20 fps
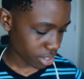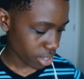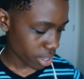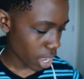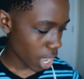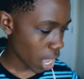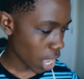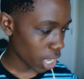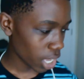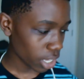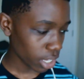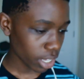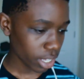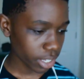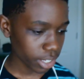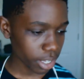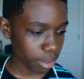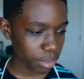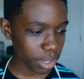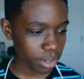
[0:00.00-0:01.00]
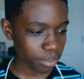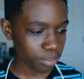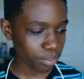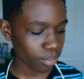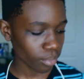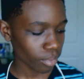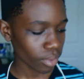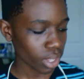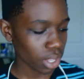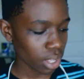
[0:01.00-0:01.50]
yeah, I mean,
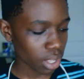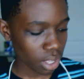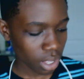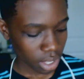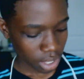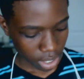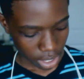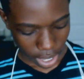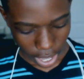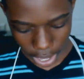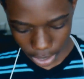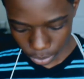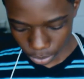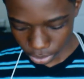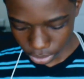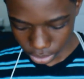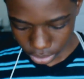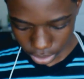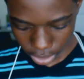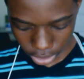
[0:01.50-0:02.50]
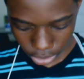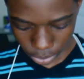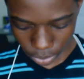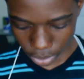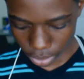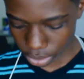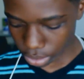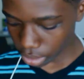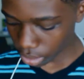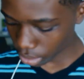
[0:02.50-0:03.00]
I would say it's
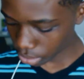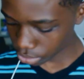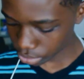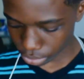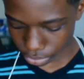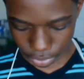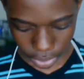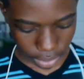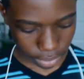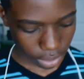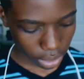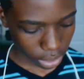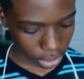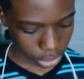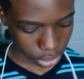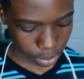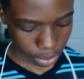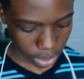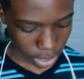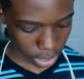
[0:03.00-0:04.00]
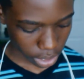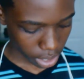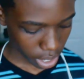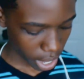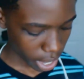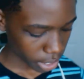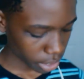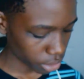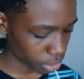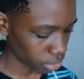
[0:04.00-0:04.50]
worth $105, but
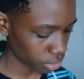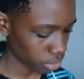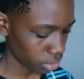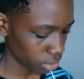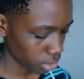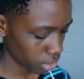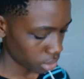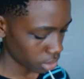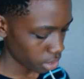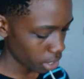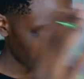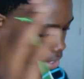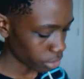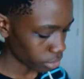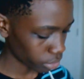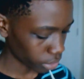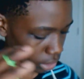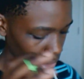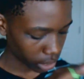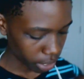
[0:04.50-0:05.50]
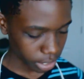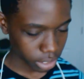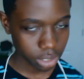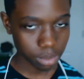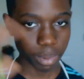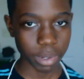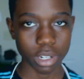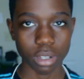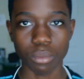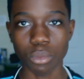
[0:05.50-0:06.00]
I don't really like
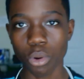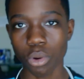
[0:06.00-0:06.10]
spending